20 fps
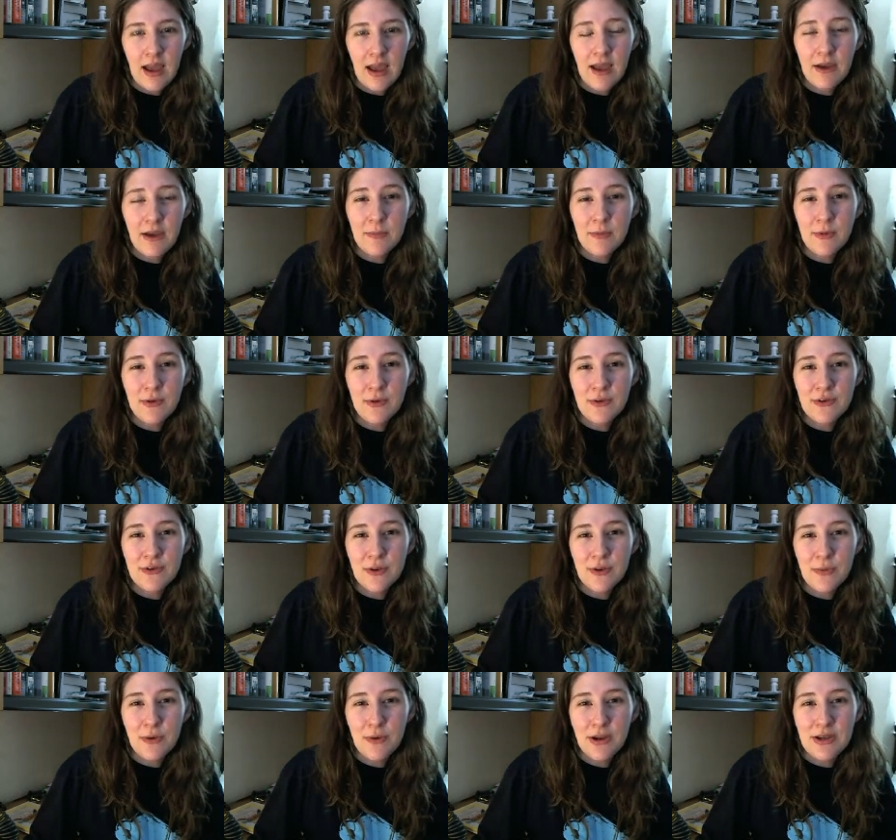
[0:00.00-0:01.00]
I hope you
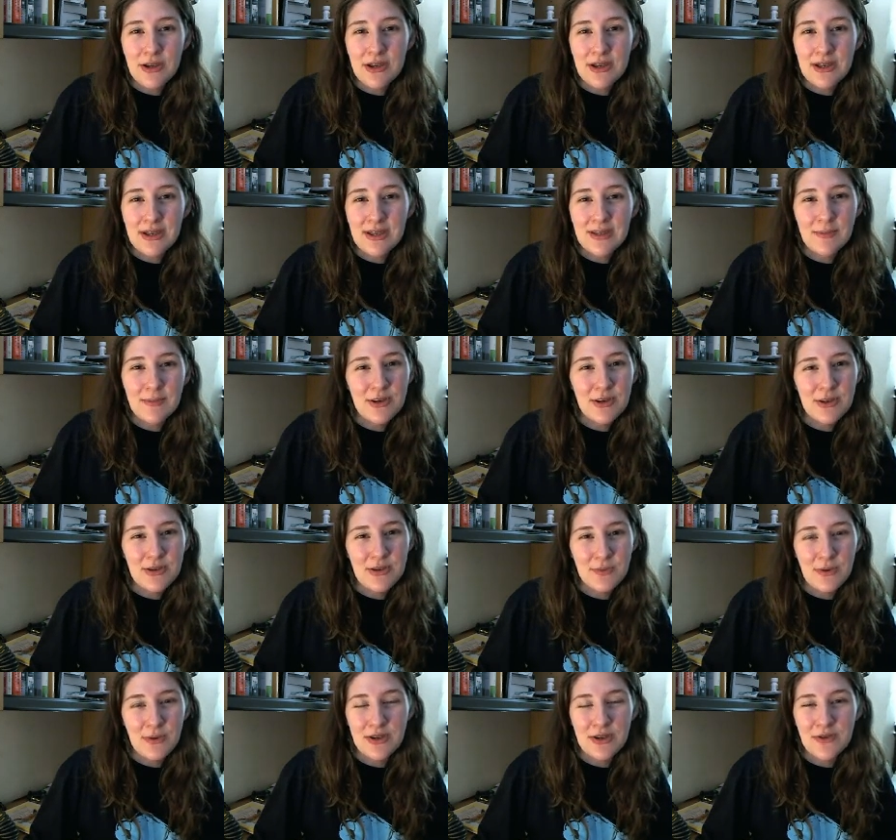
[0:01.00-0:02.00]
enjoy watching as much
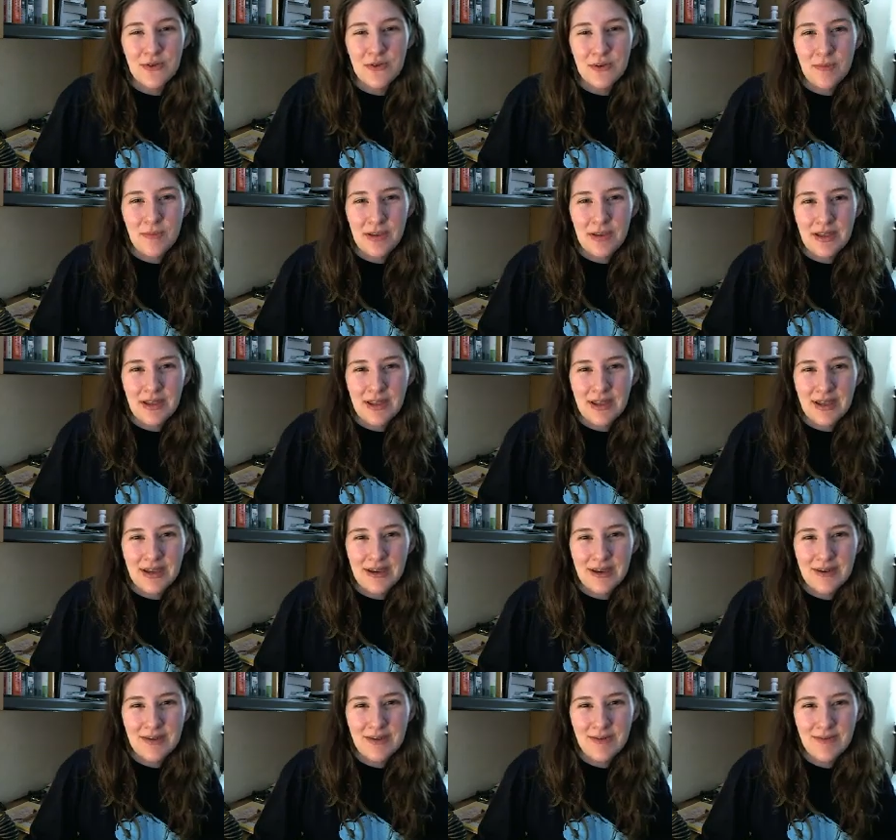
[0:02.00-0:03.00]
as we enjoyed being
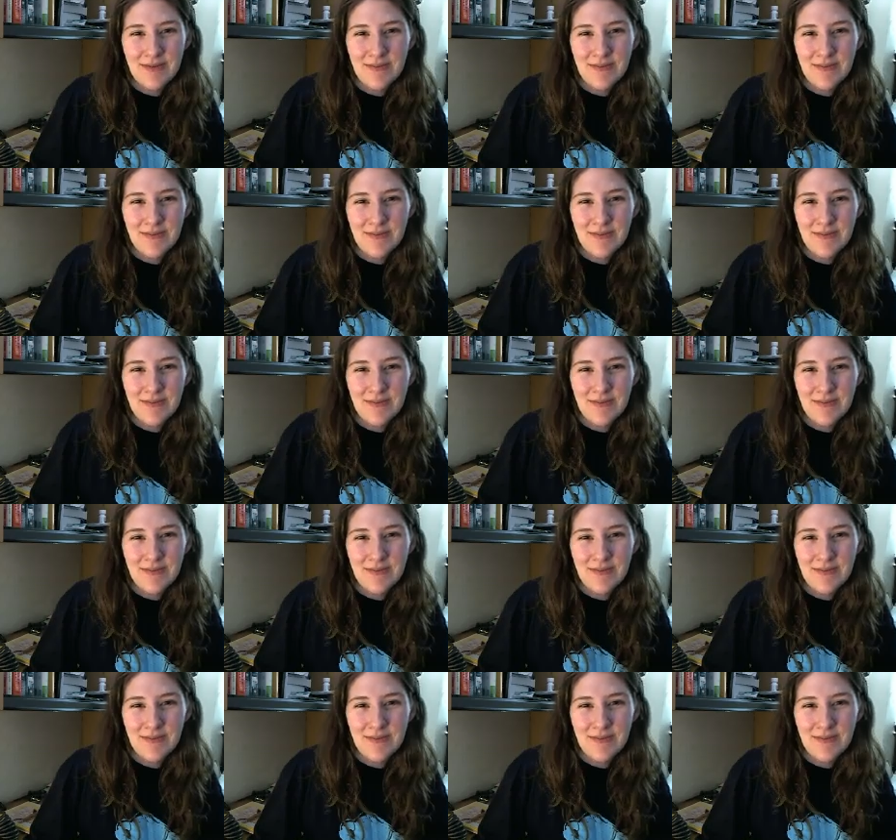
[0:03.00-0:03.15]
there.